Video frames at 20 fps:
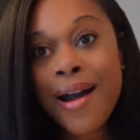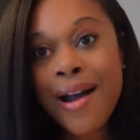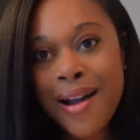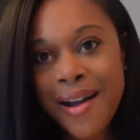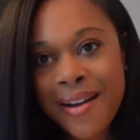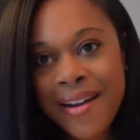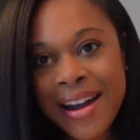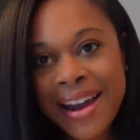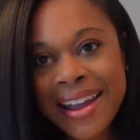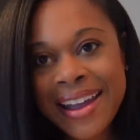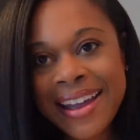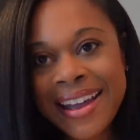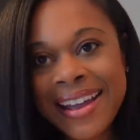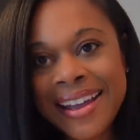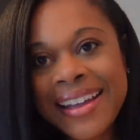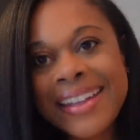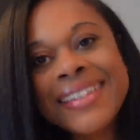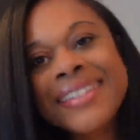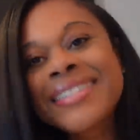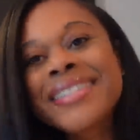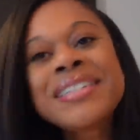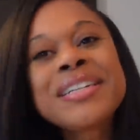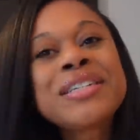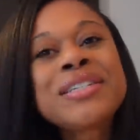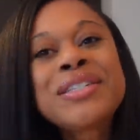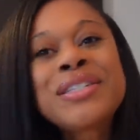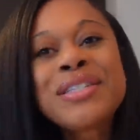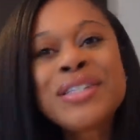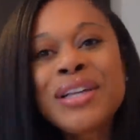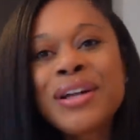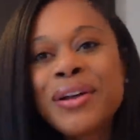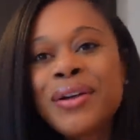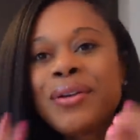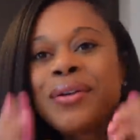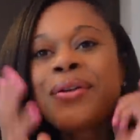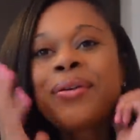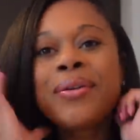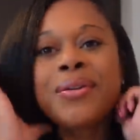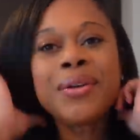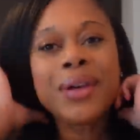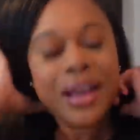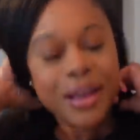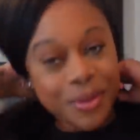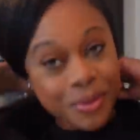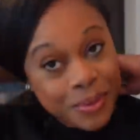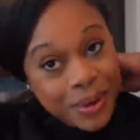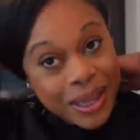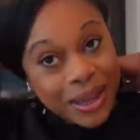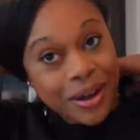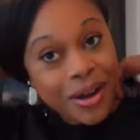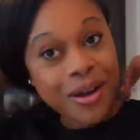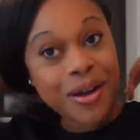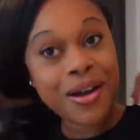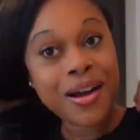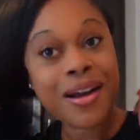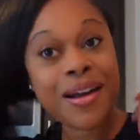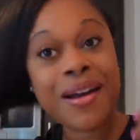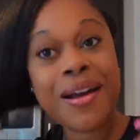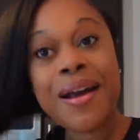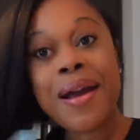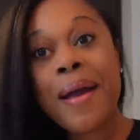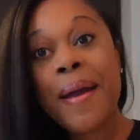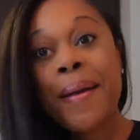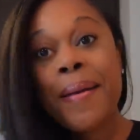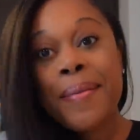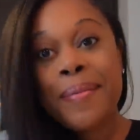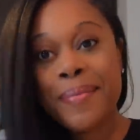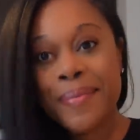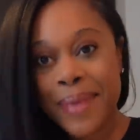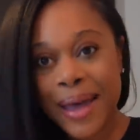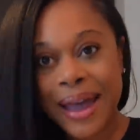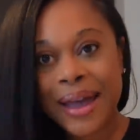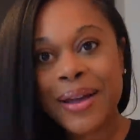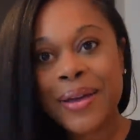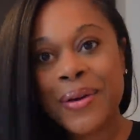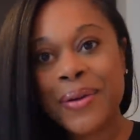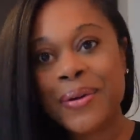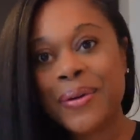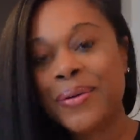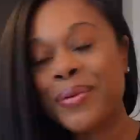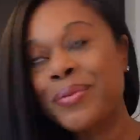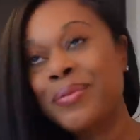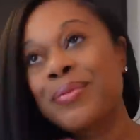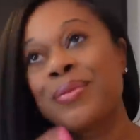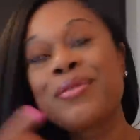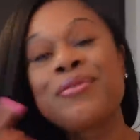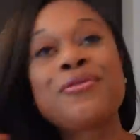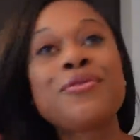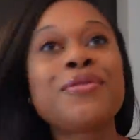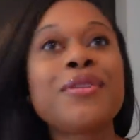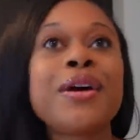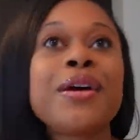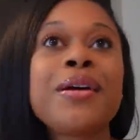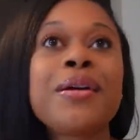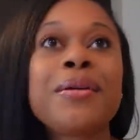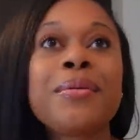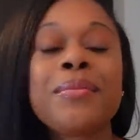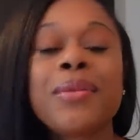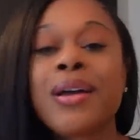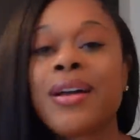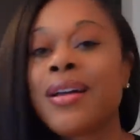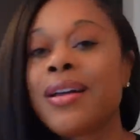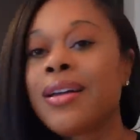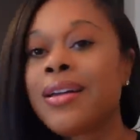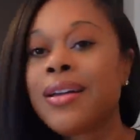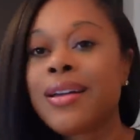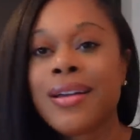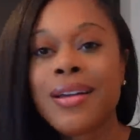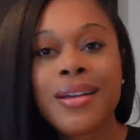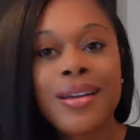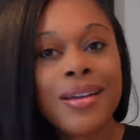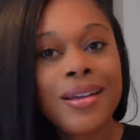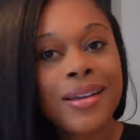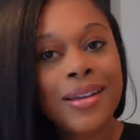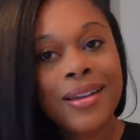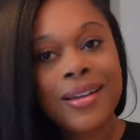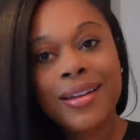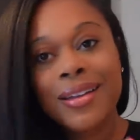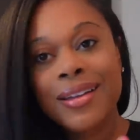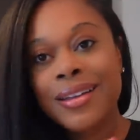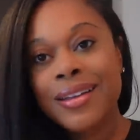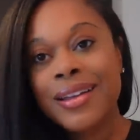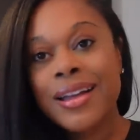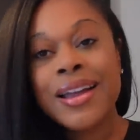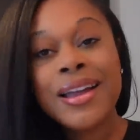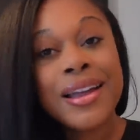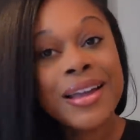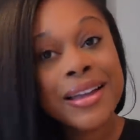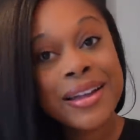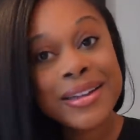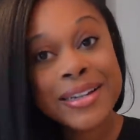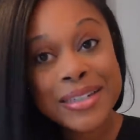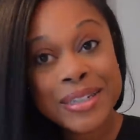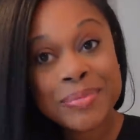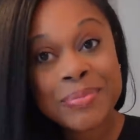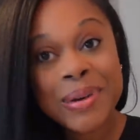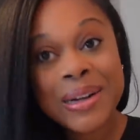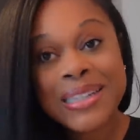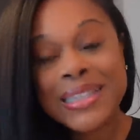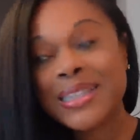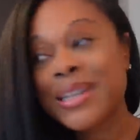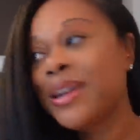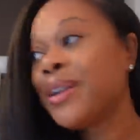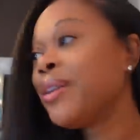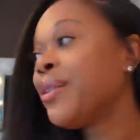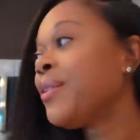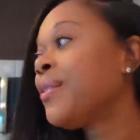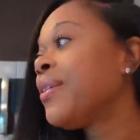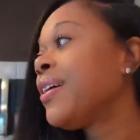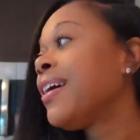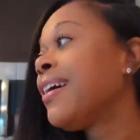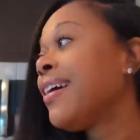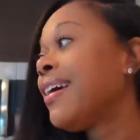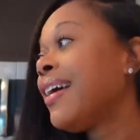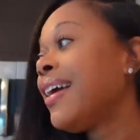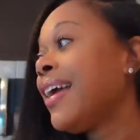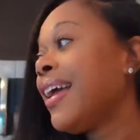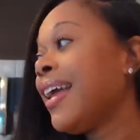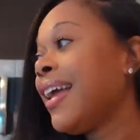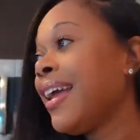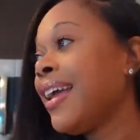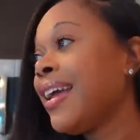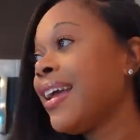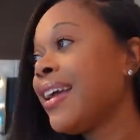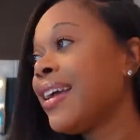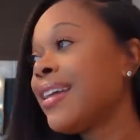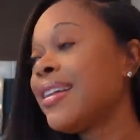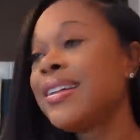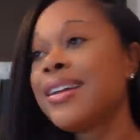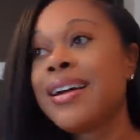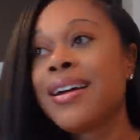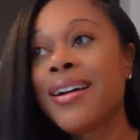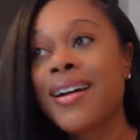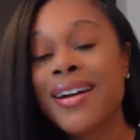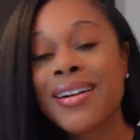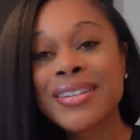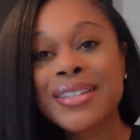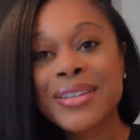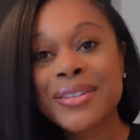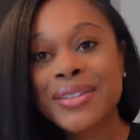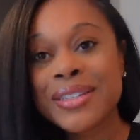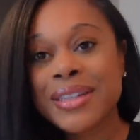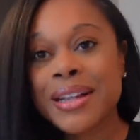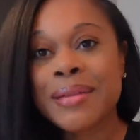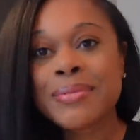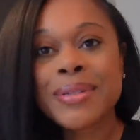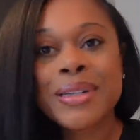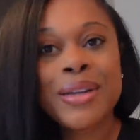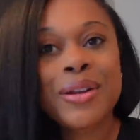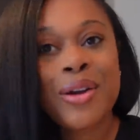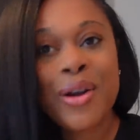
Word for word: All right guys, so we are back home from Nespresso and also stopped at